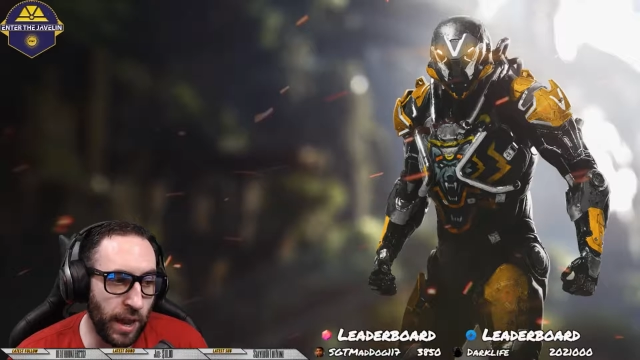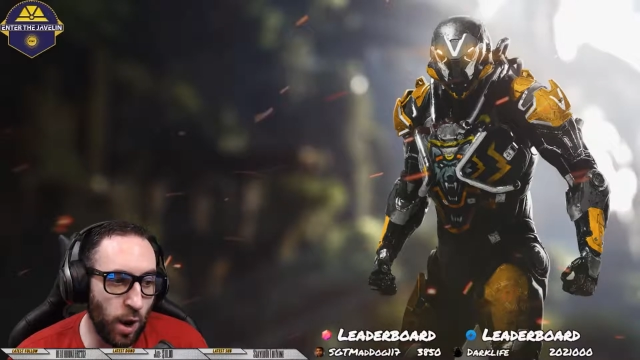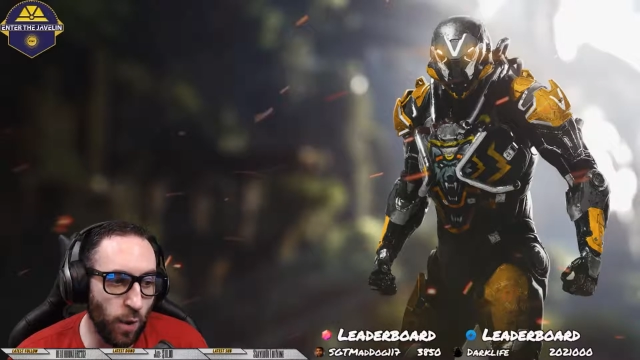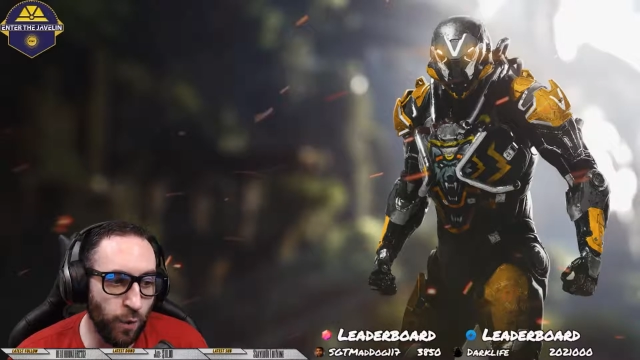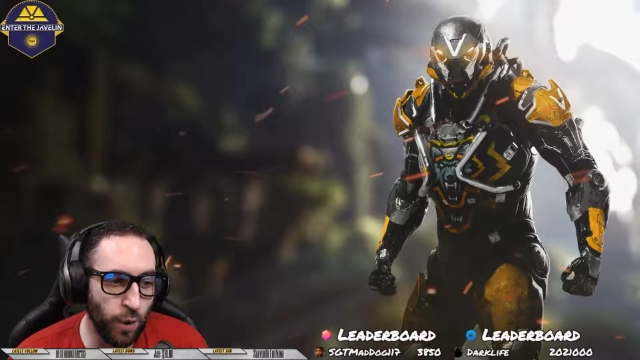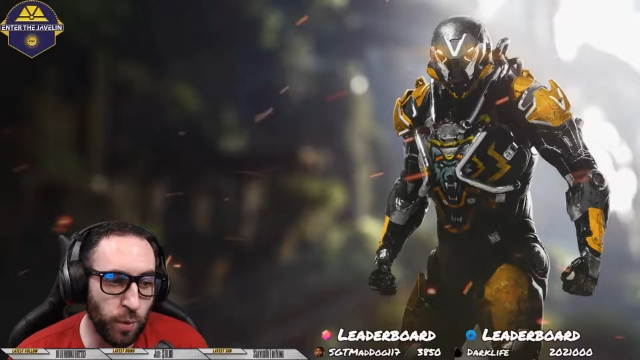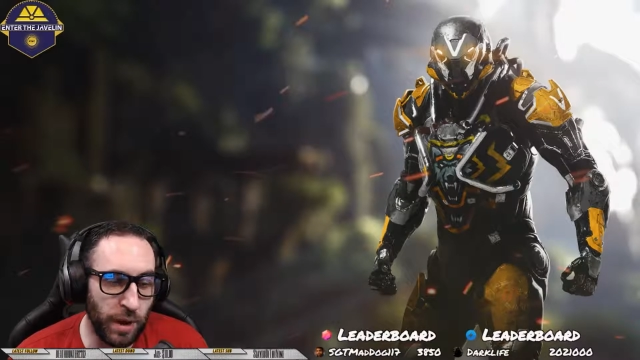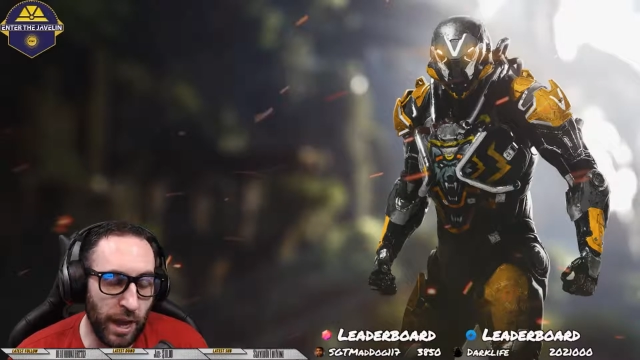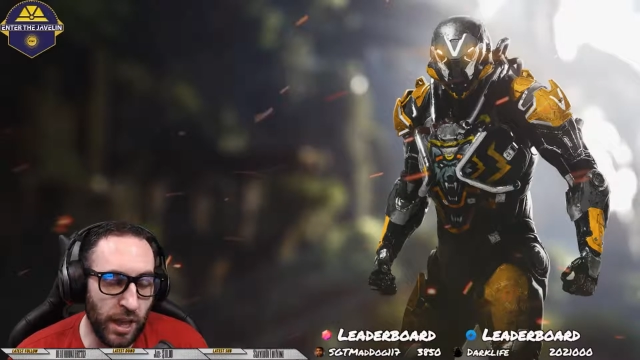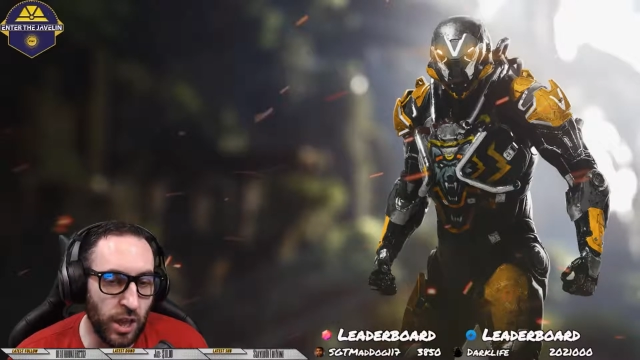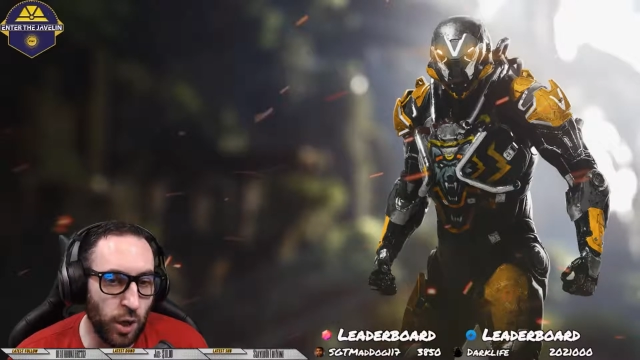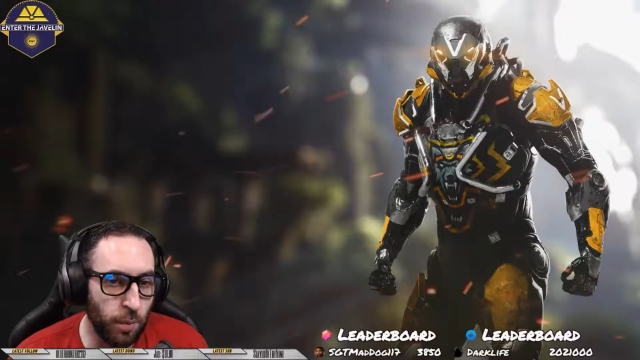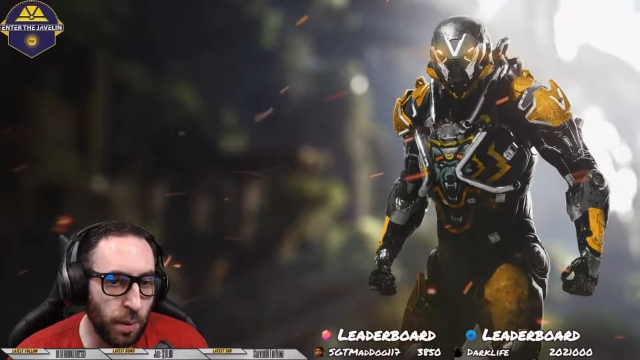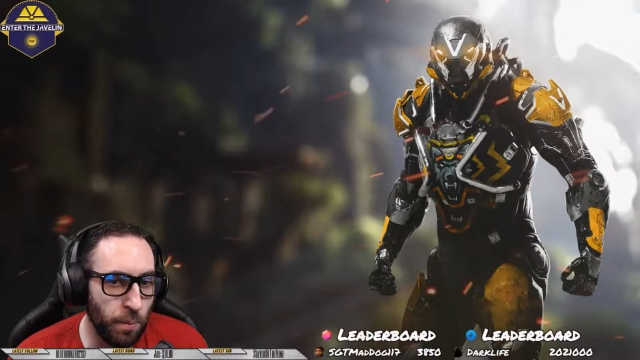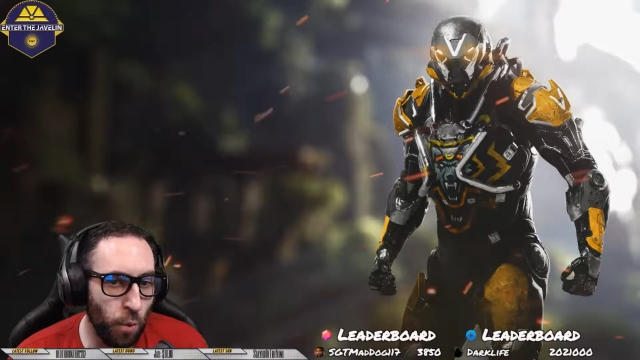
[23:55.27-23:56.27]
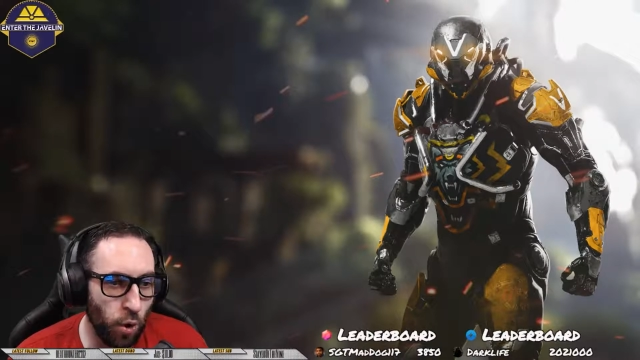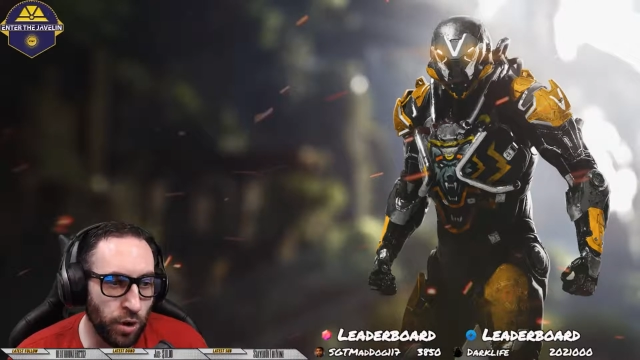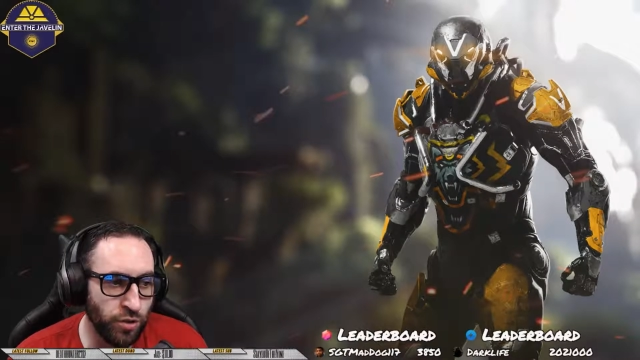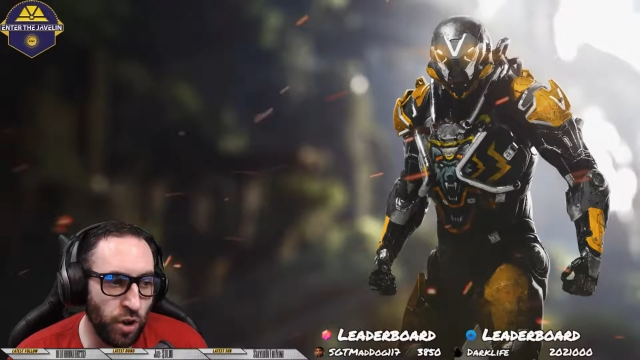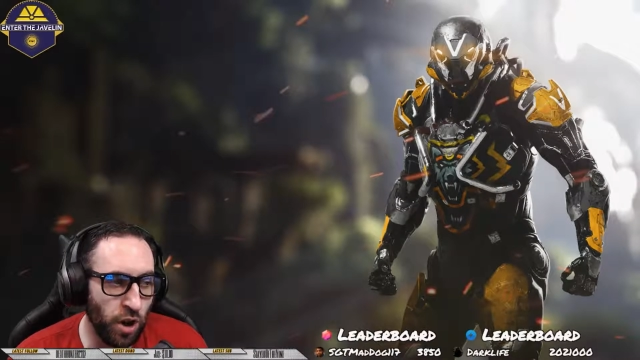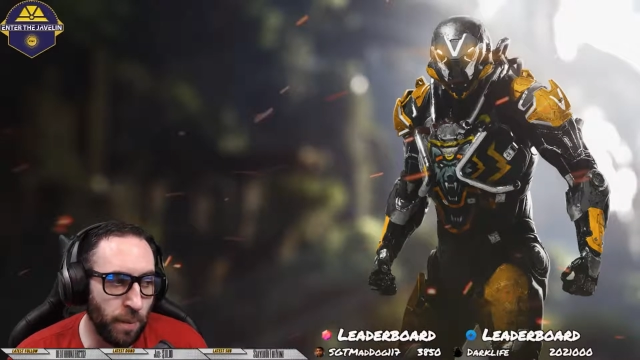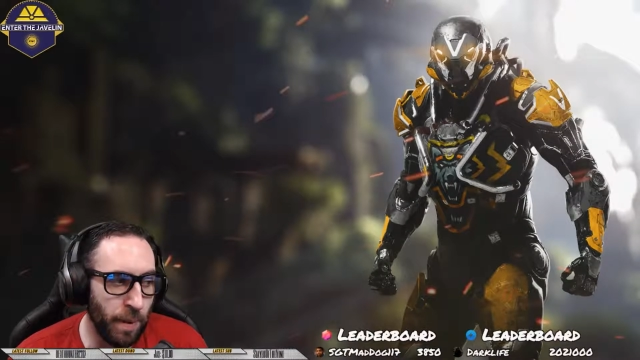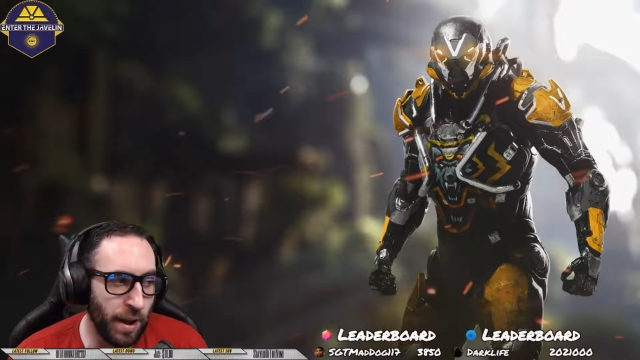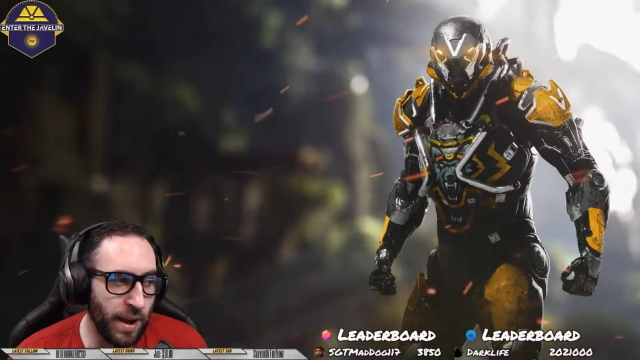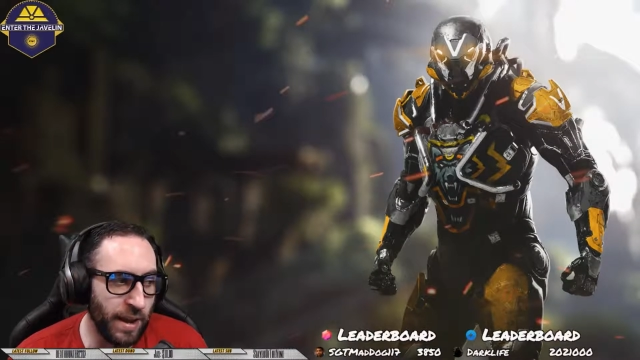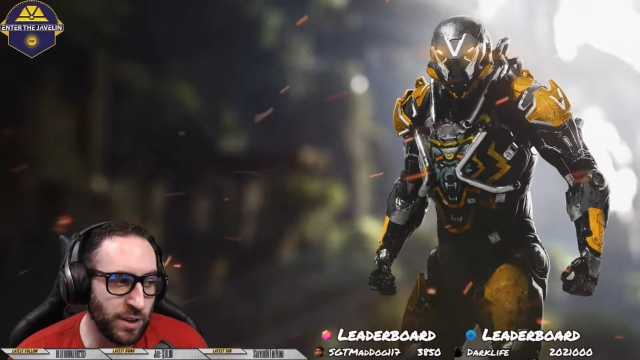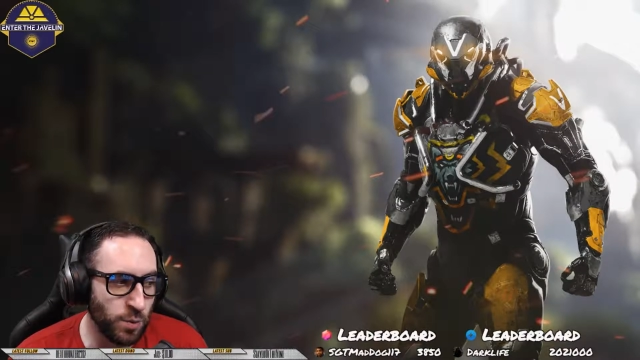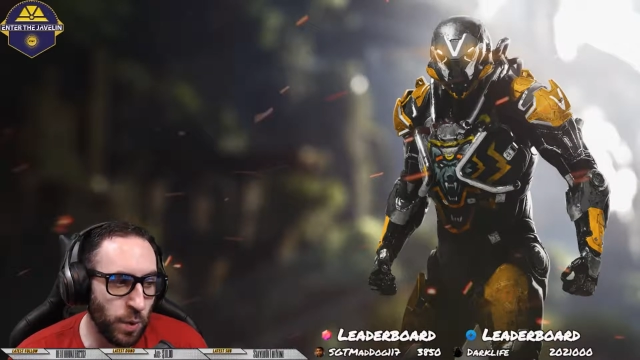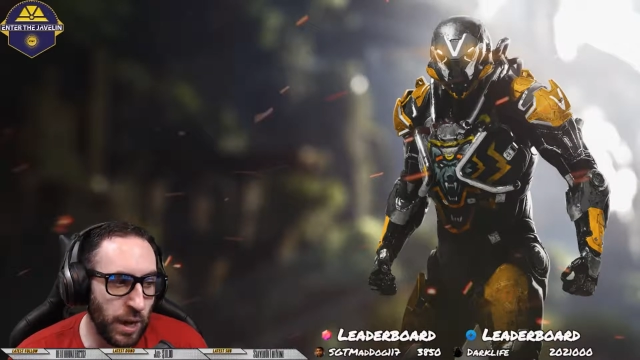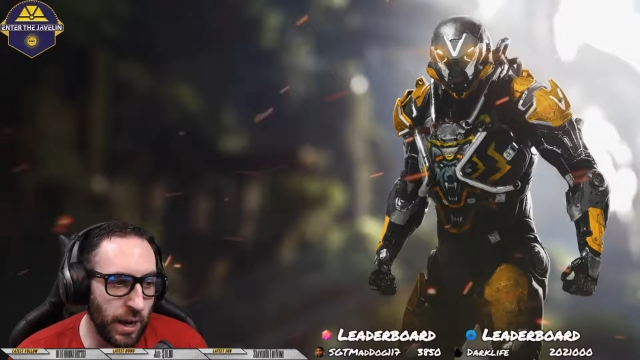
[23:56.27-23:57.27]
Hopefully we got a little bit more to talk about
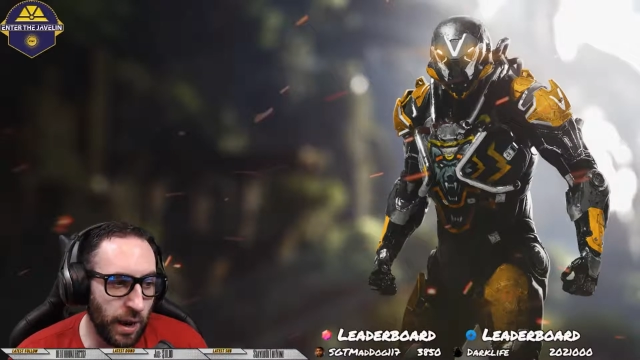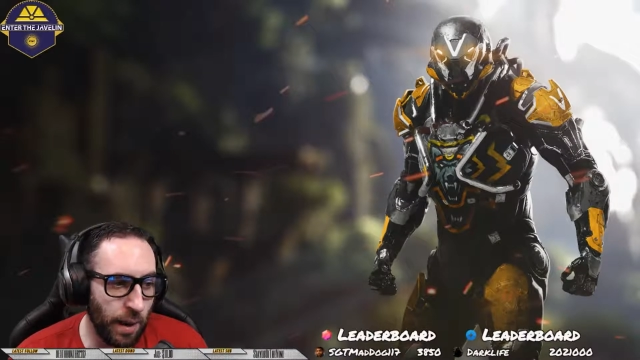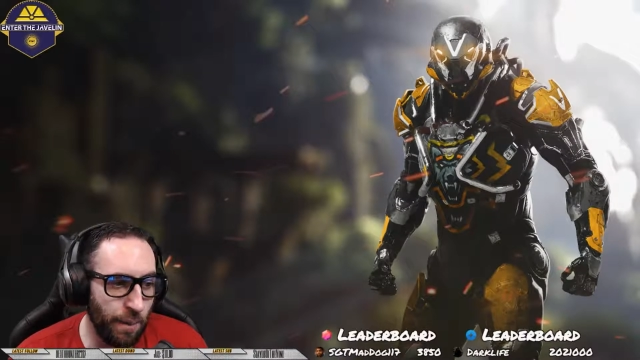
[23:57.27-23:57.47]
next week.